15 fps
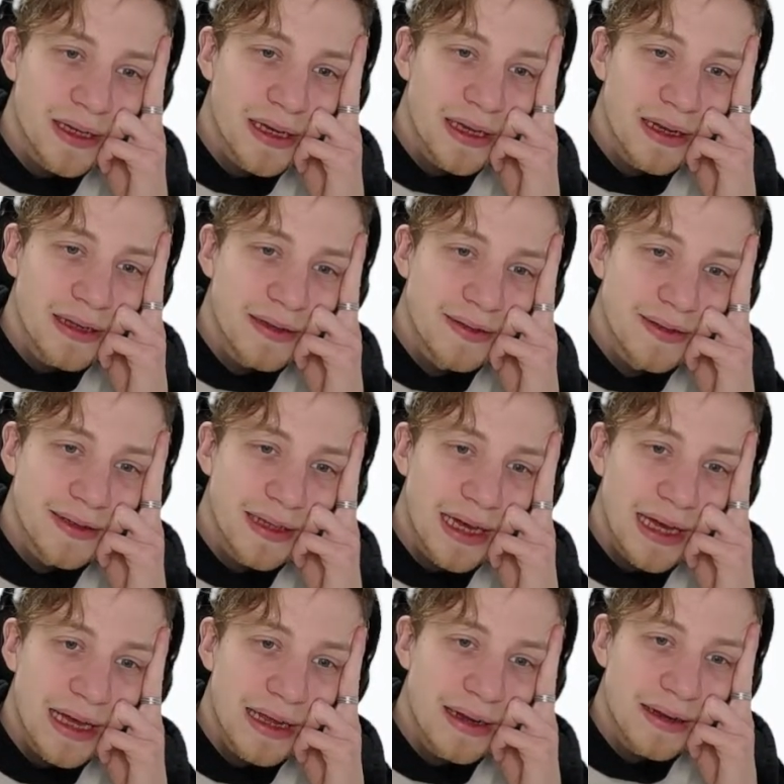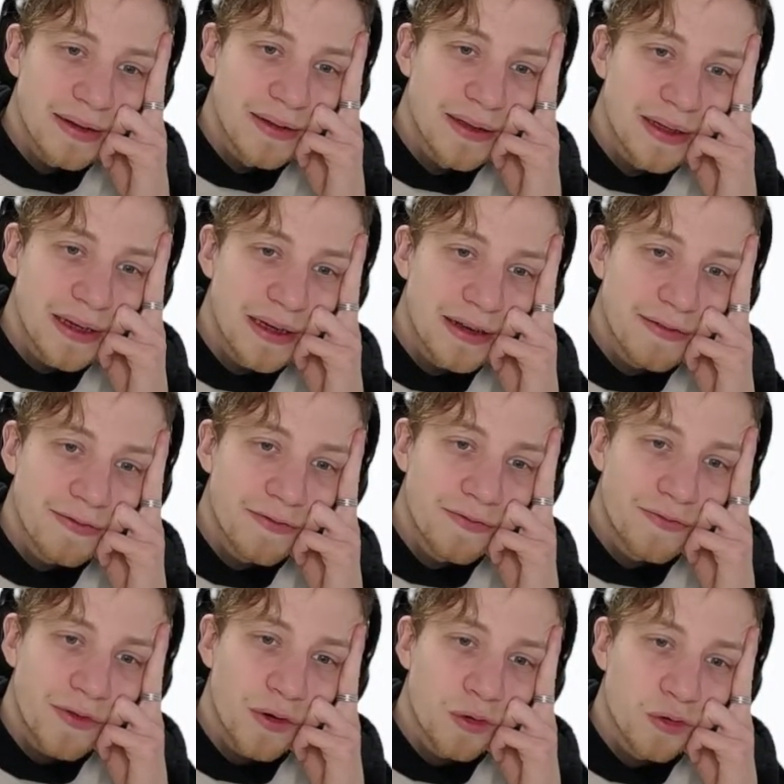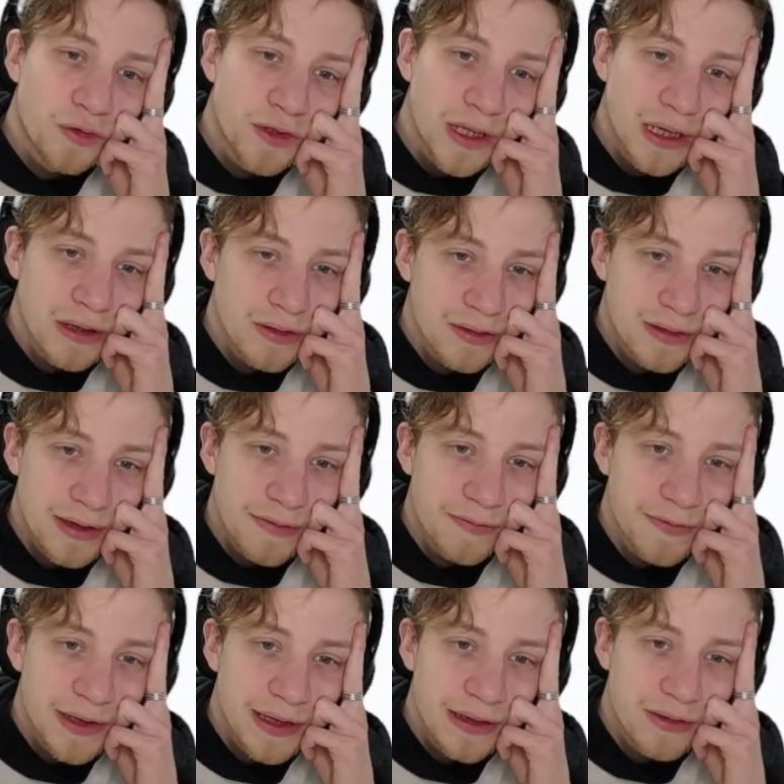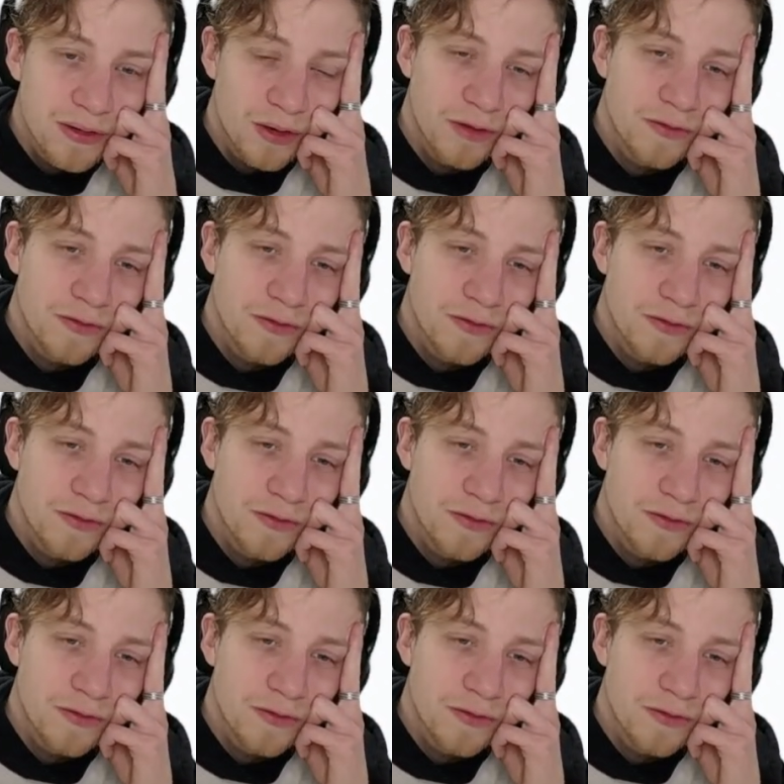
in the zen and focusing on something, not